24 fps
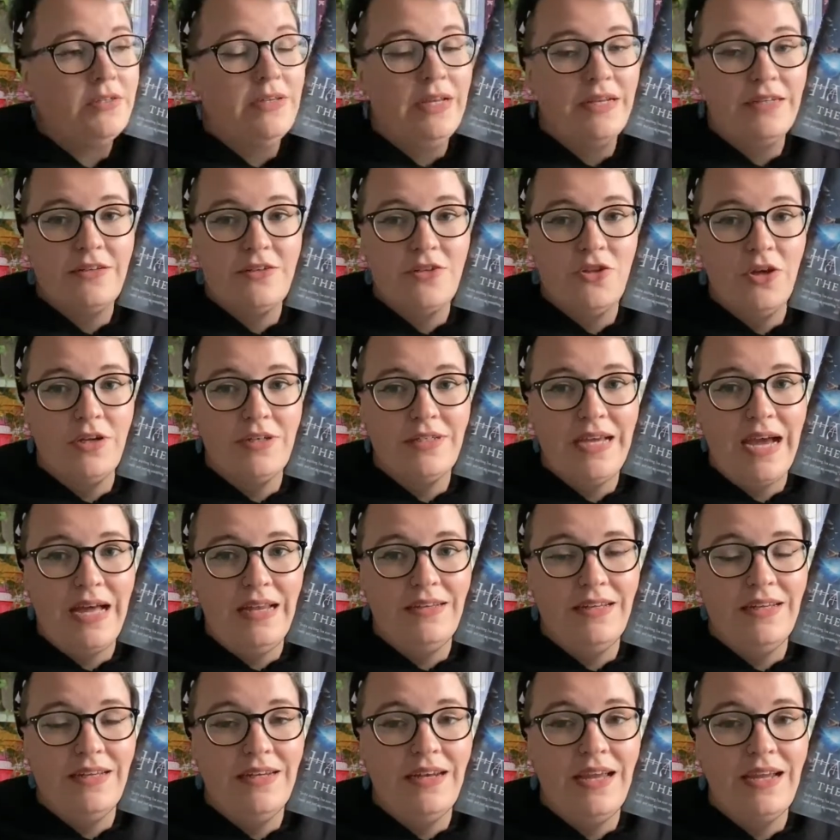let us not
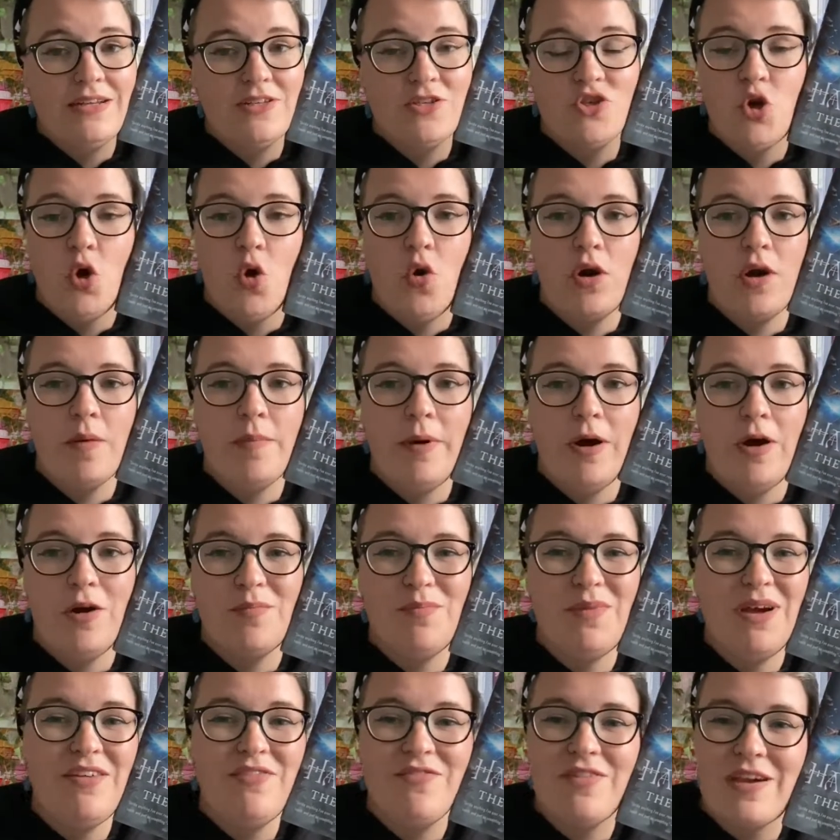dally. Let's talk about
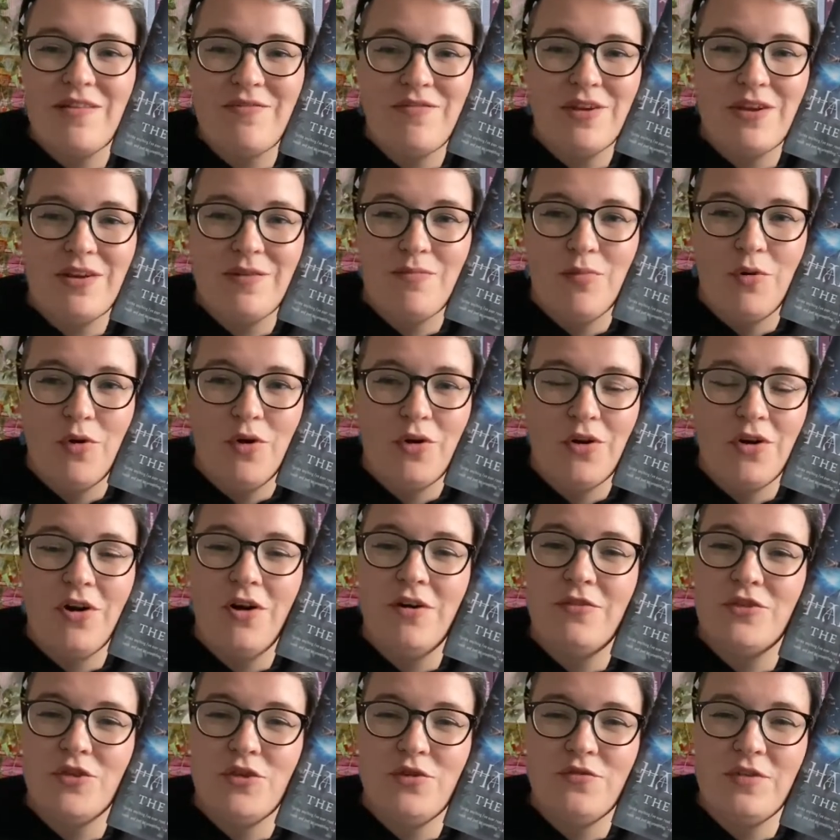my favourite book
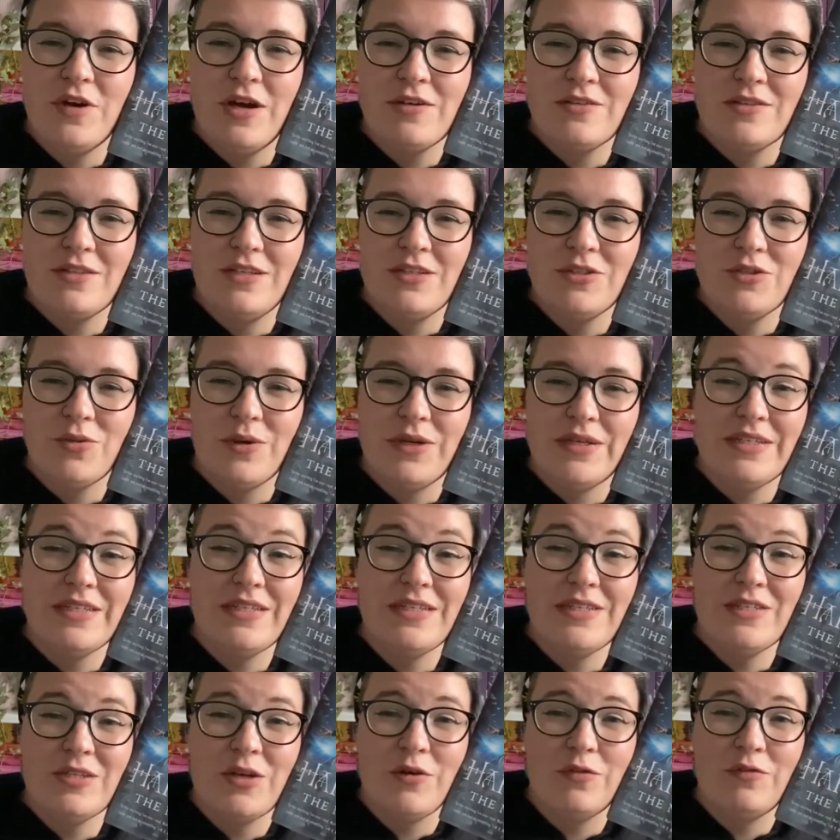of 2020
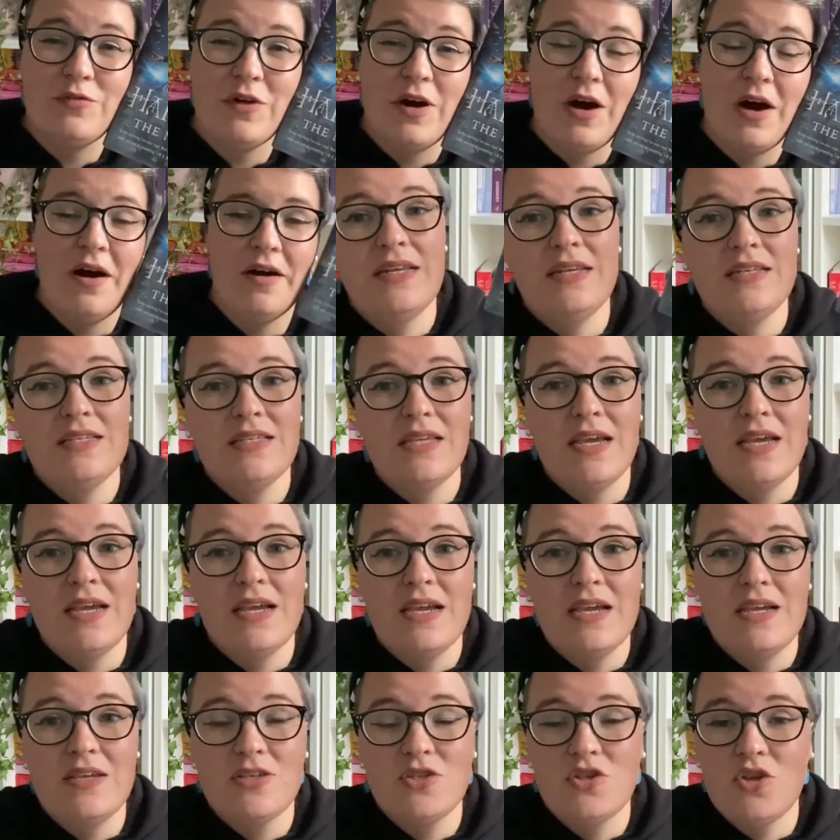so far. It is
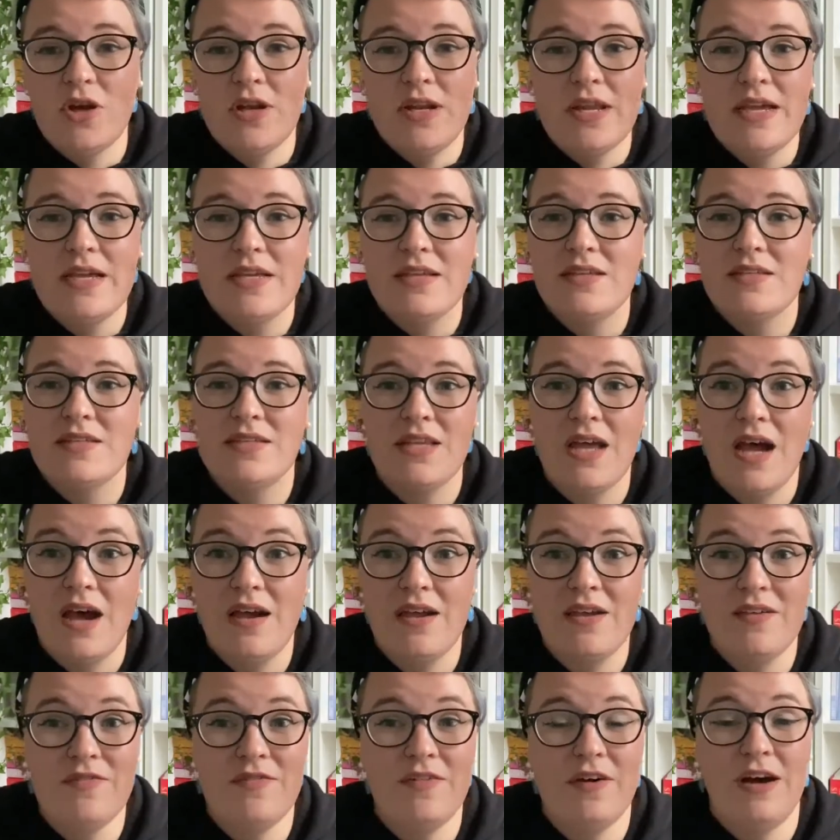a stunning
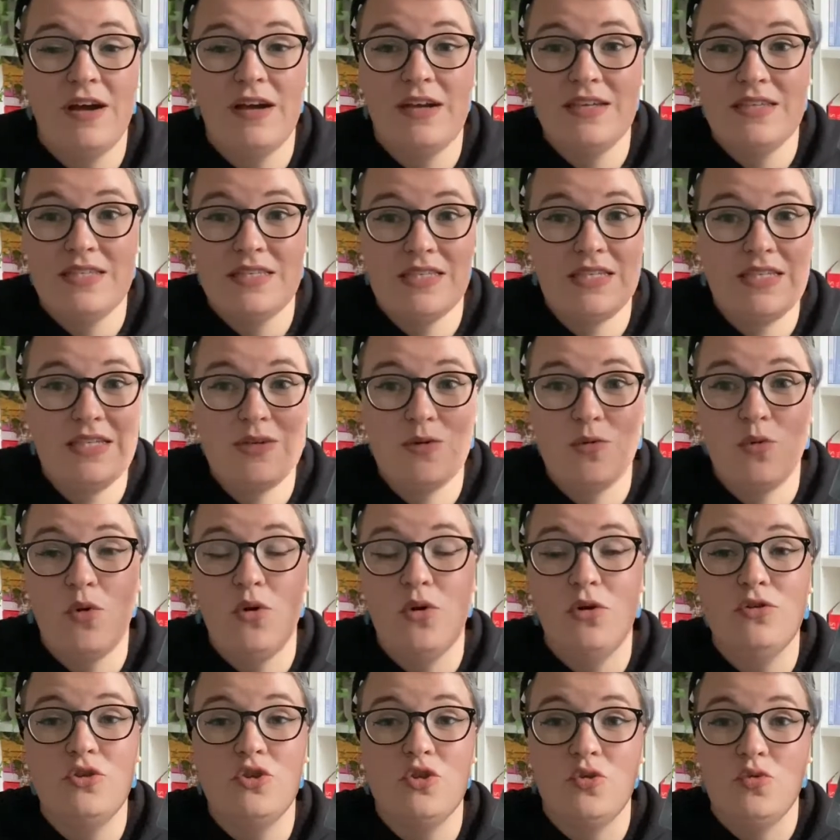sci-fi
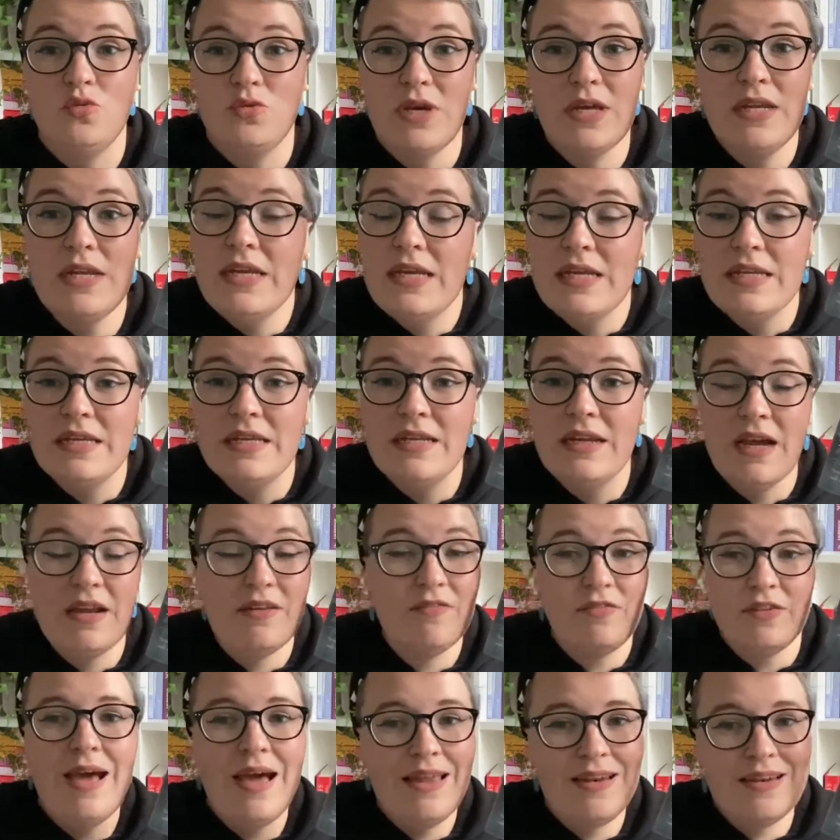sequel to Gideon the Ninth,
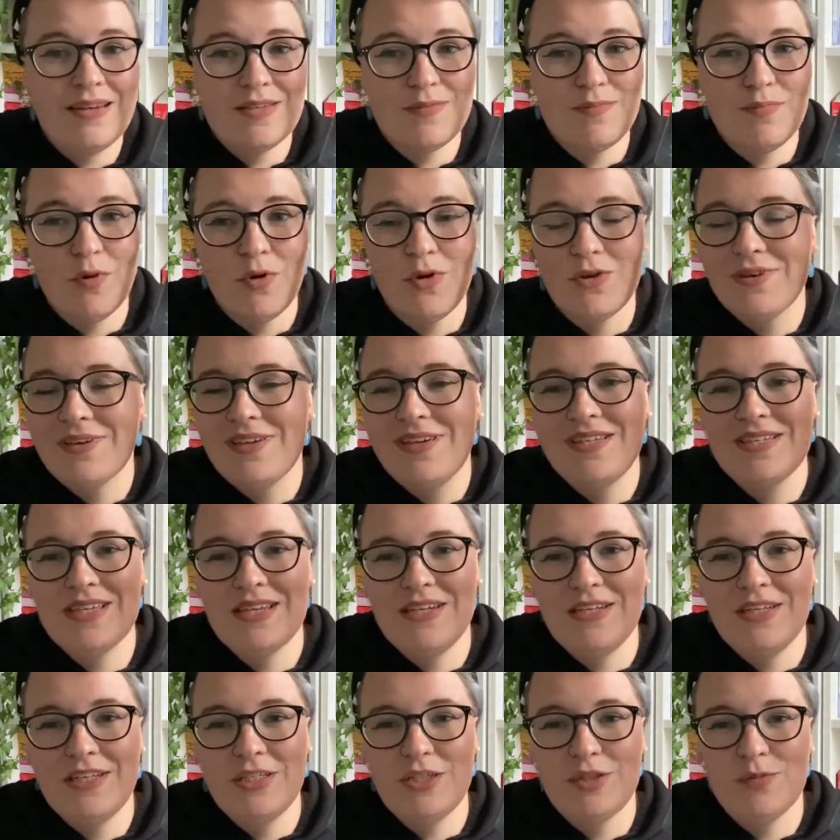and this book is a
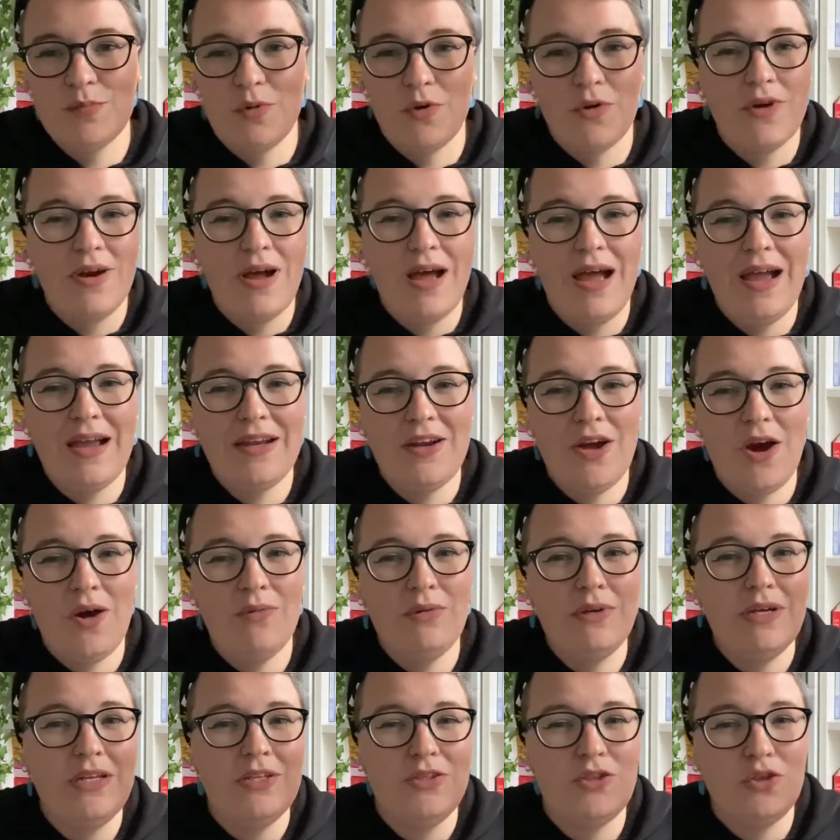niche book. I know
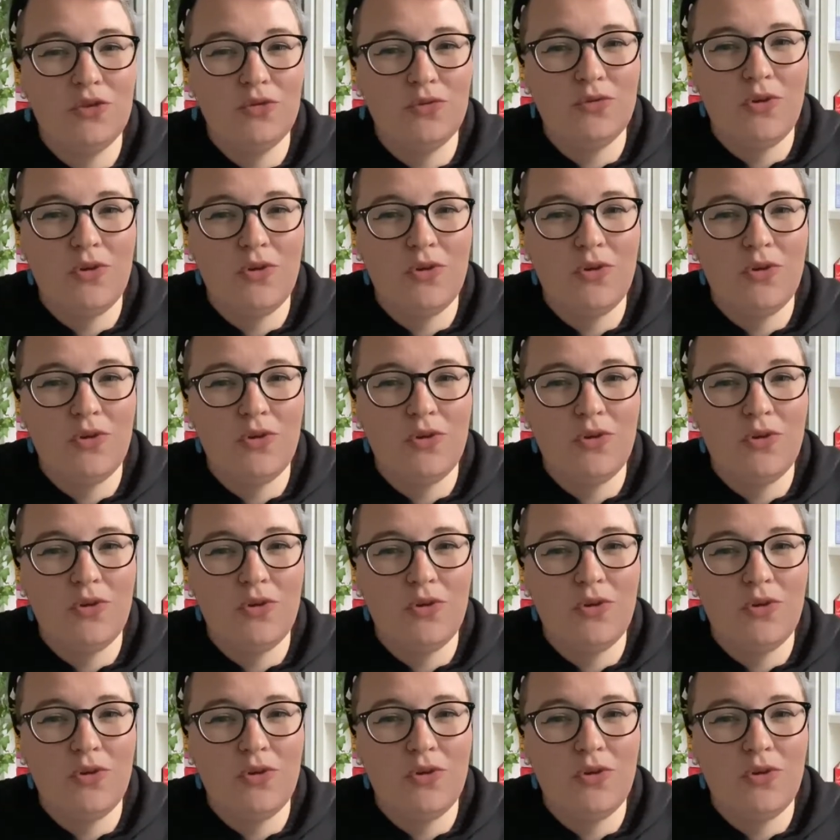it, you